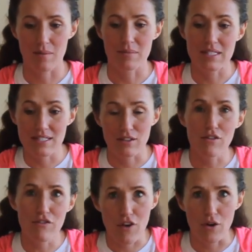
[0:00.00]

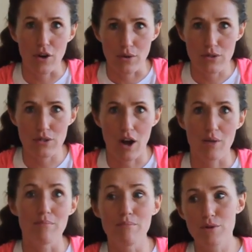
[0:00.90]
still photos,
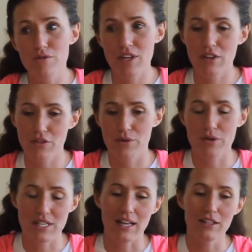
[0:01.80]
are moving through or
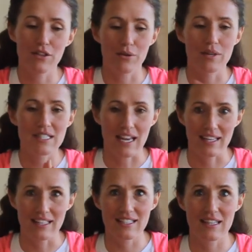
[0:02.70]
cycling through a
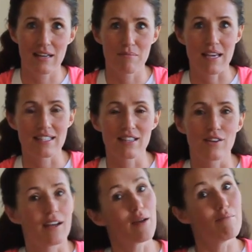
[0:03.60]
second that makes it
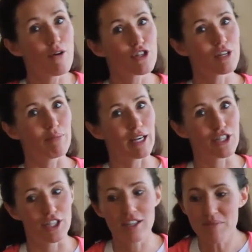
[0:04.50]
look like a motion
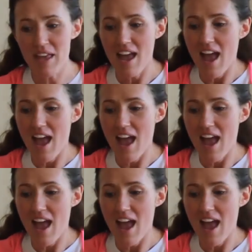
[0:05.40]
picture.